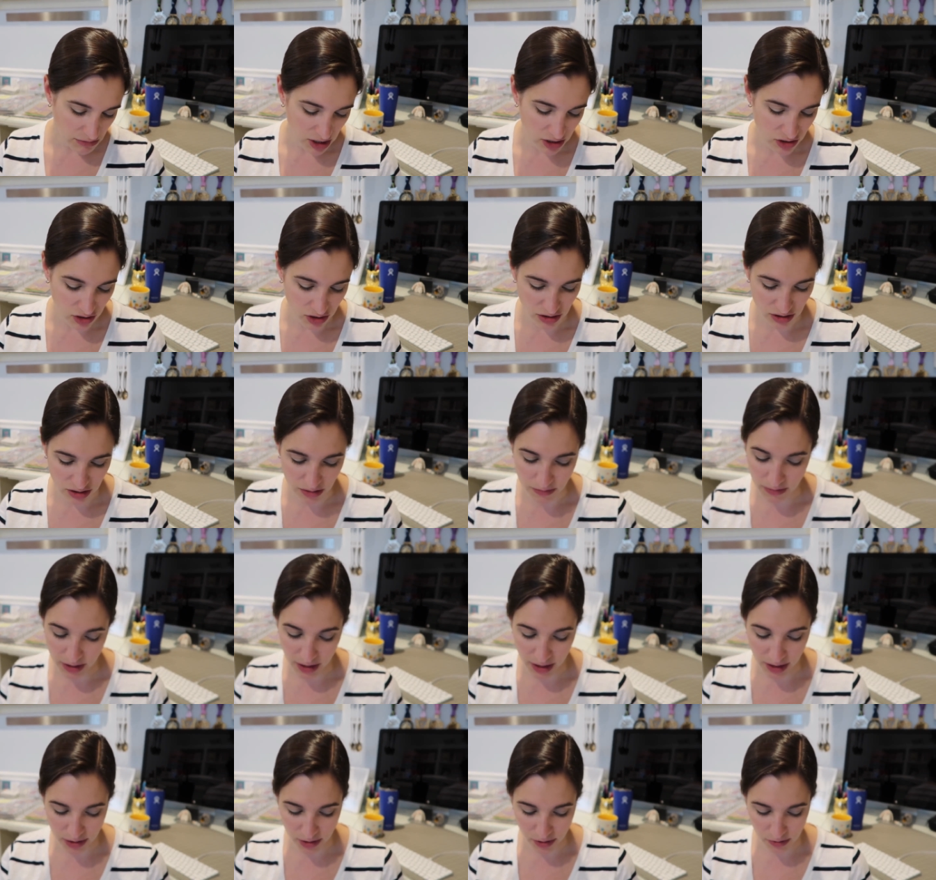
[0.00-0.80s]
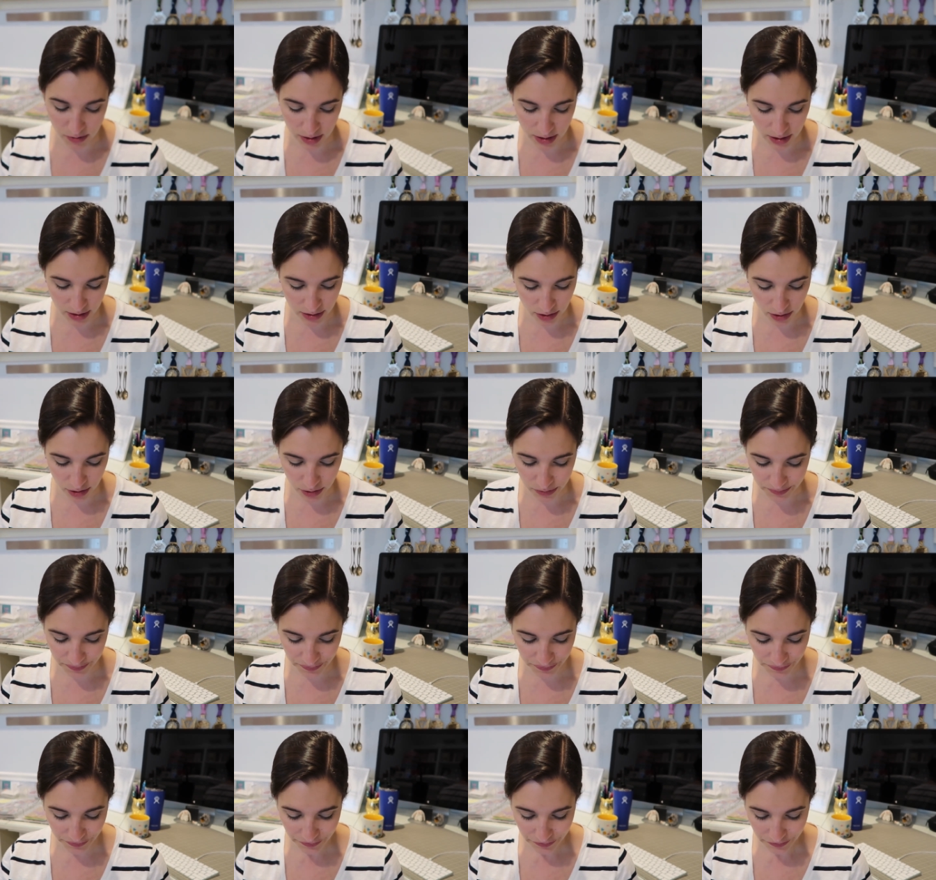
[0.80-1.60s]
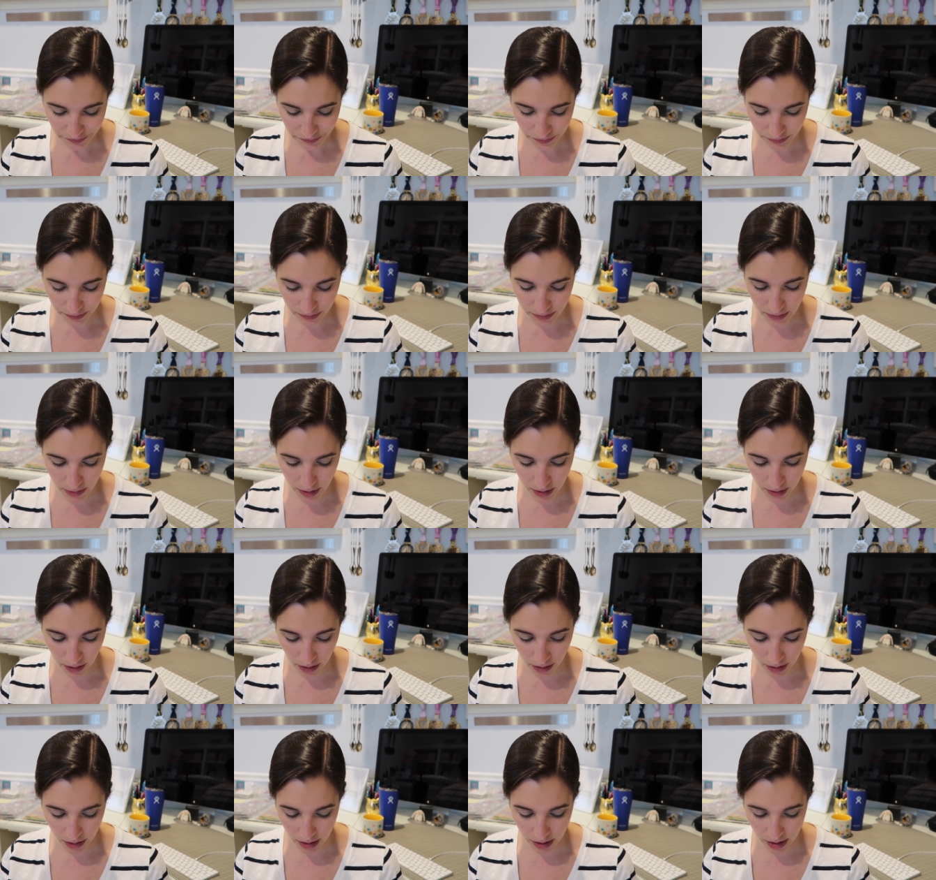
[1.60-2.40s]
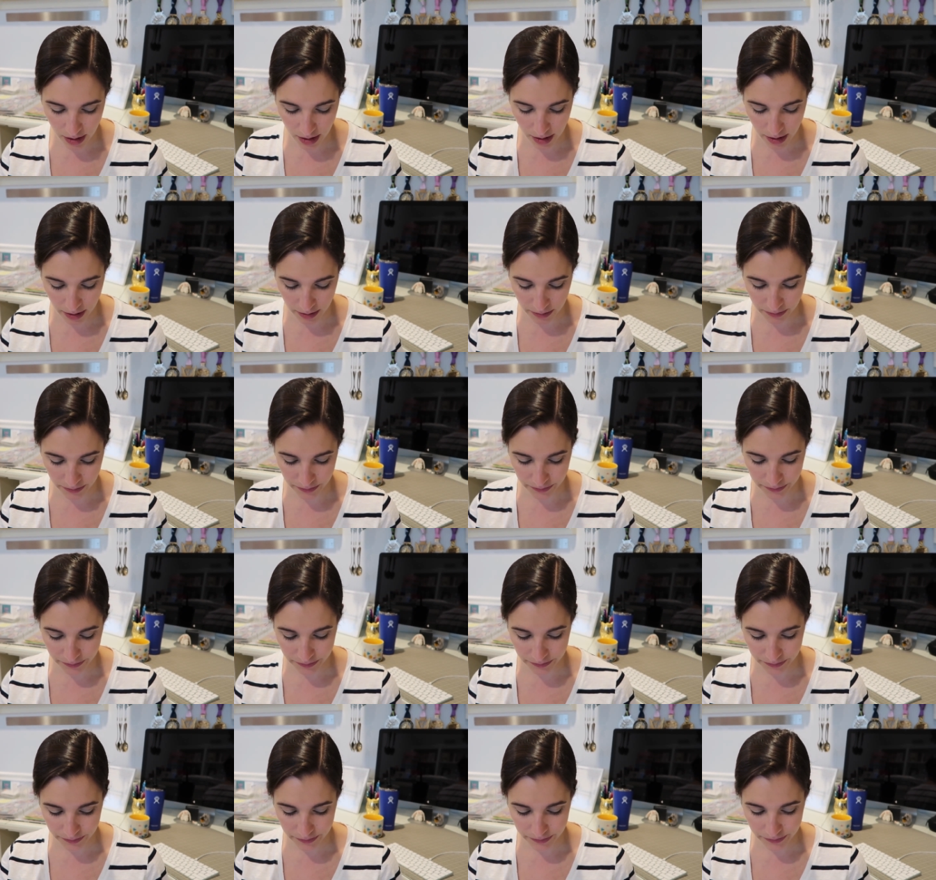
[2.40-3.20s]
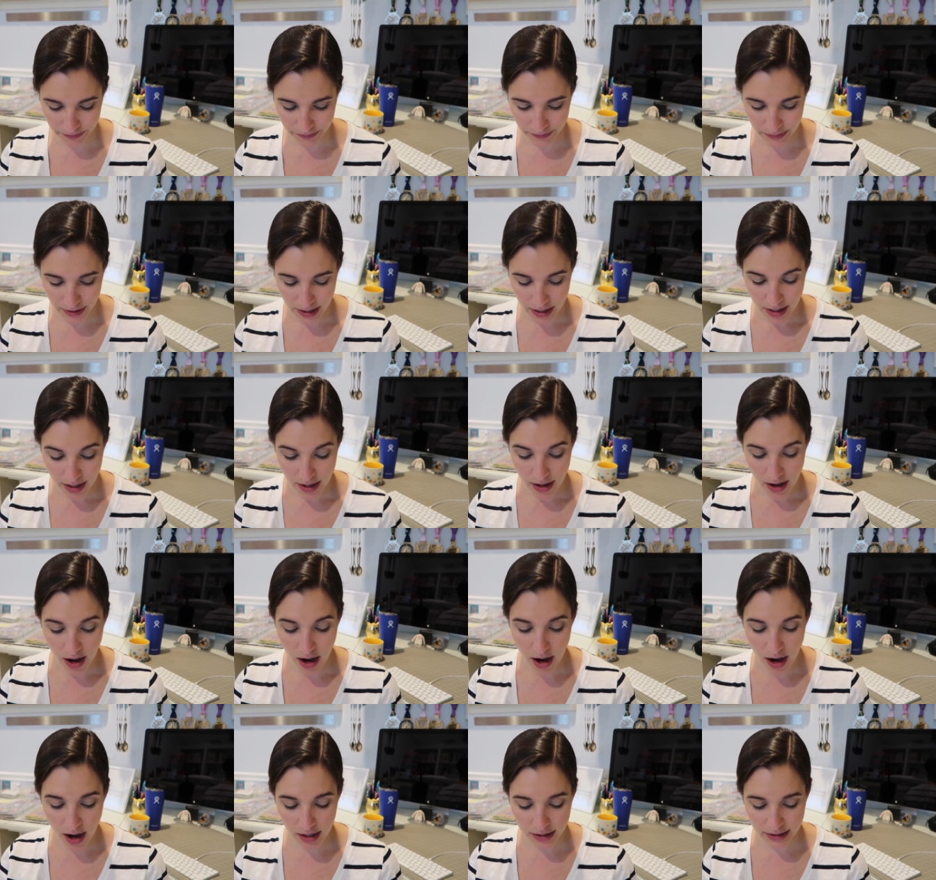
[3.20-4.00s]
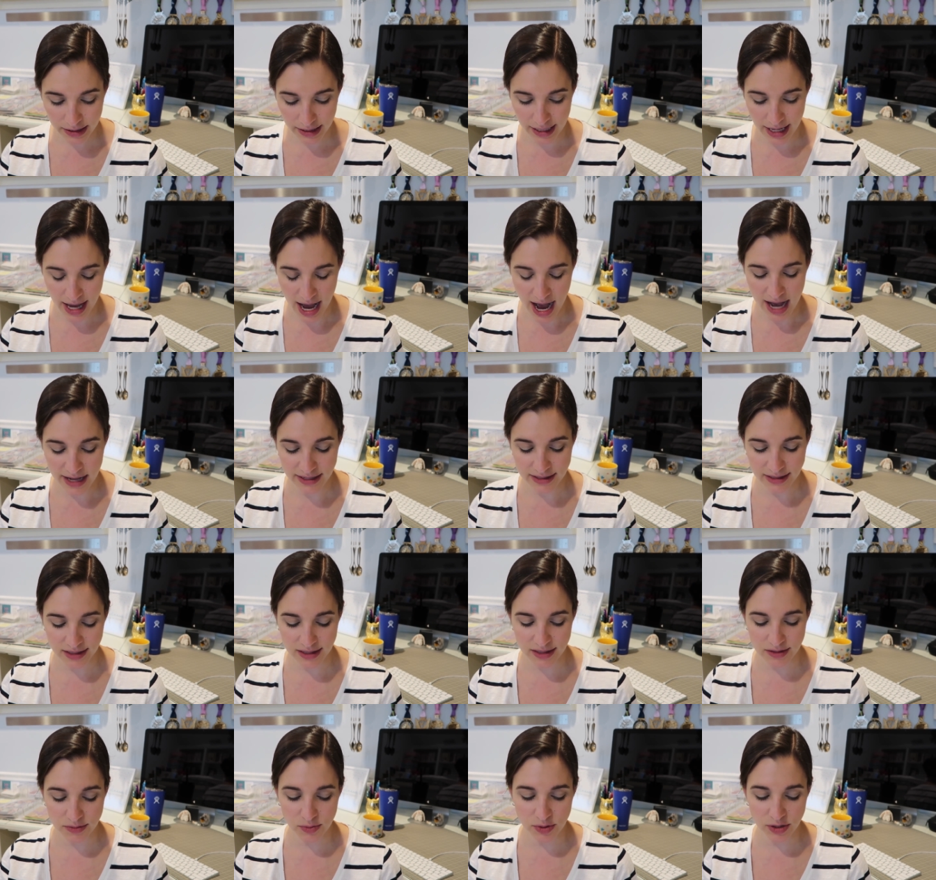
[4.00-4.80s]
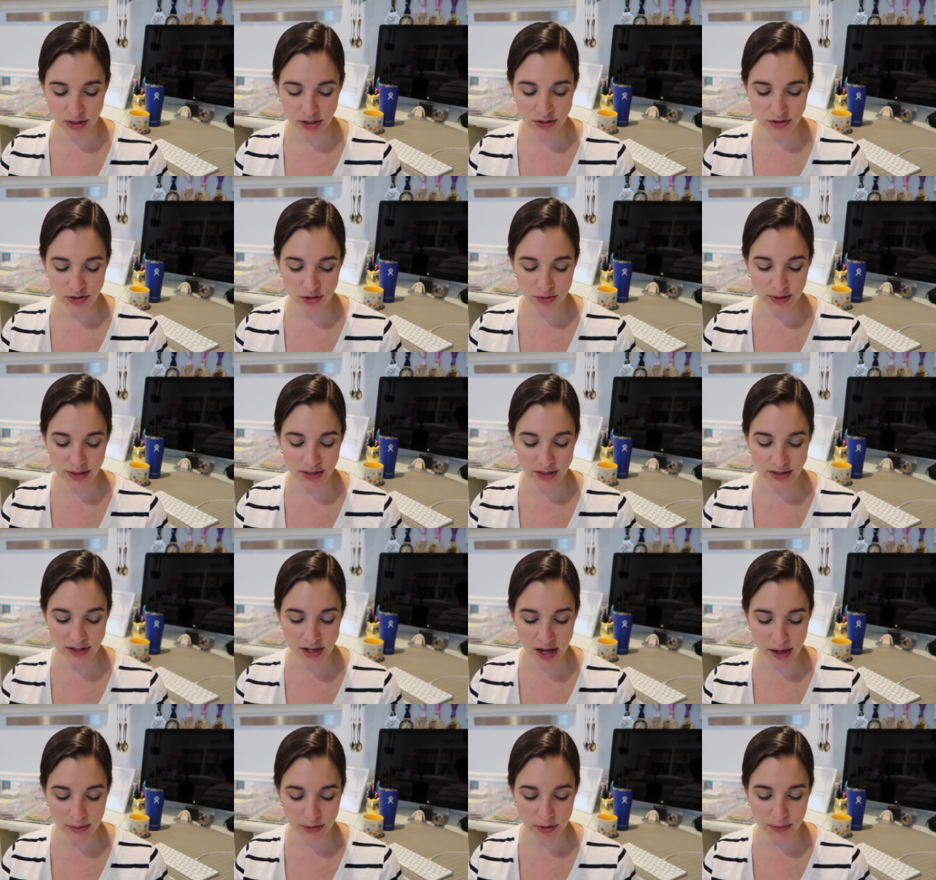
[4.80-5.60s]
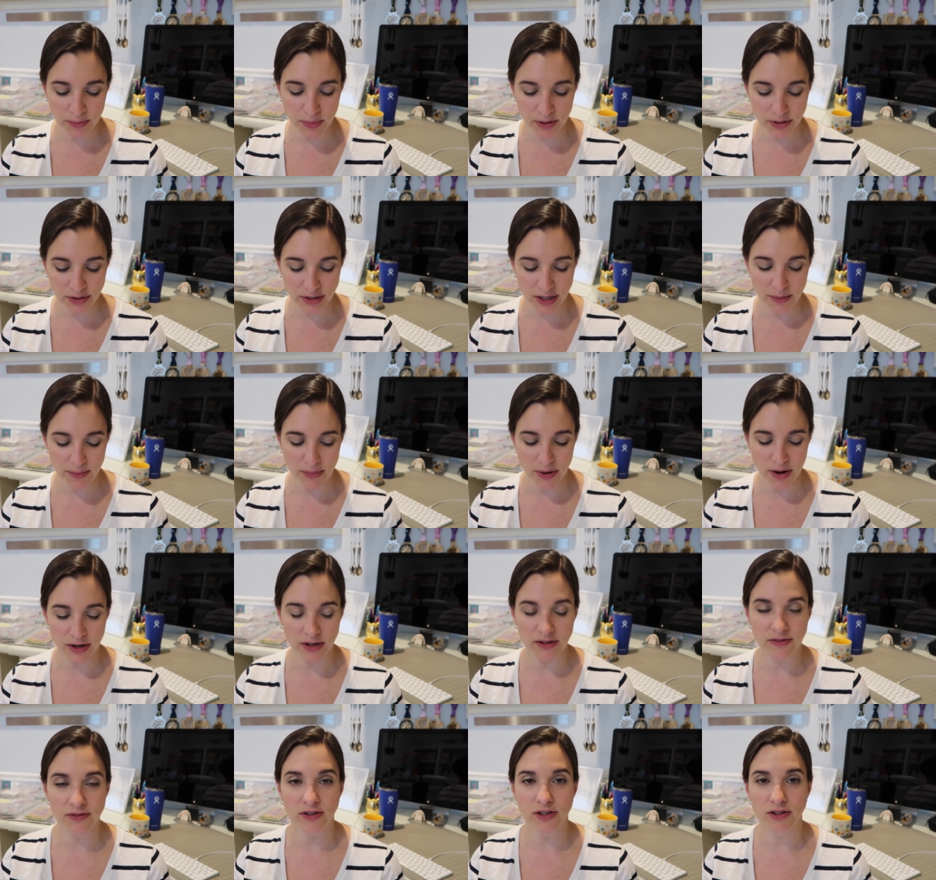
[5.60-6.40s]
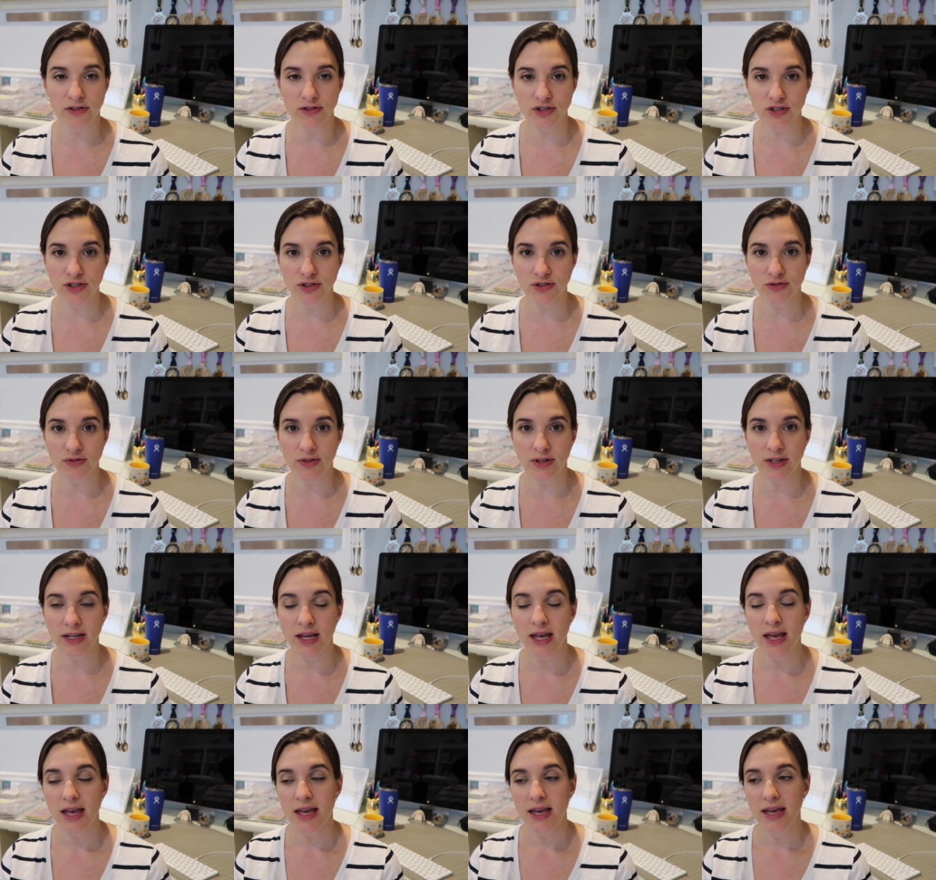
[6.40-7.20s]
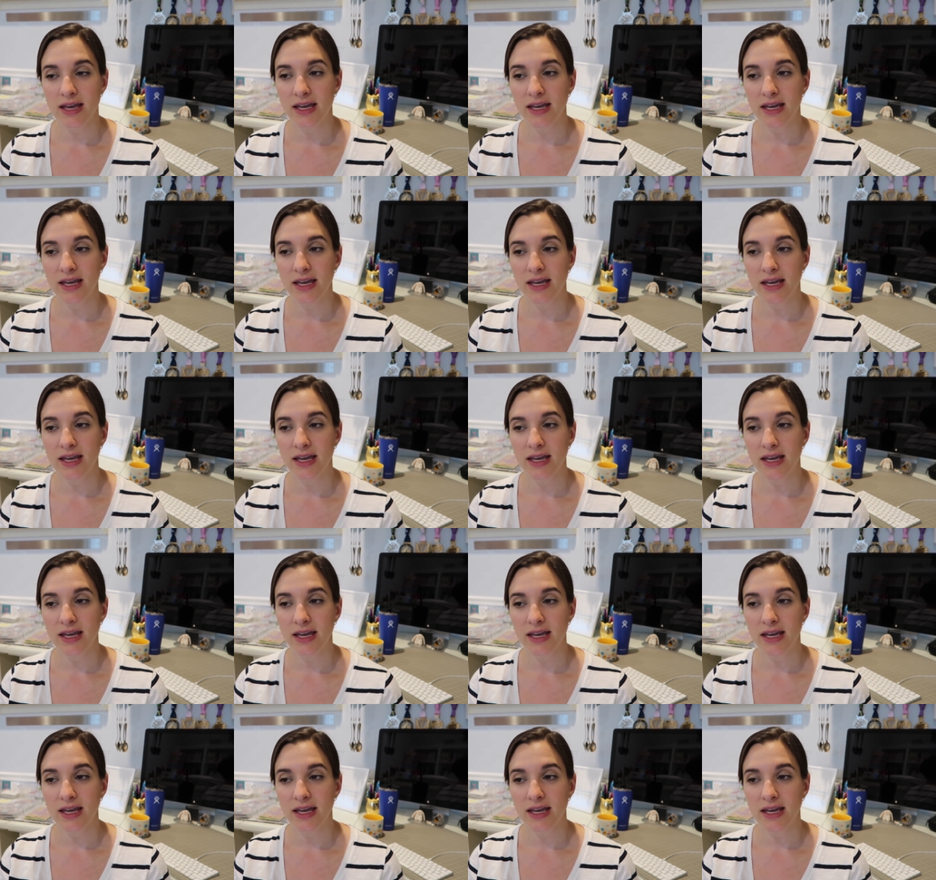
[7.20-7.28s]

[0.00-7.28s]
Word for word: It's just something I don't want to do. Um, Holly asks, will you do a double birthday party for your children?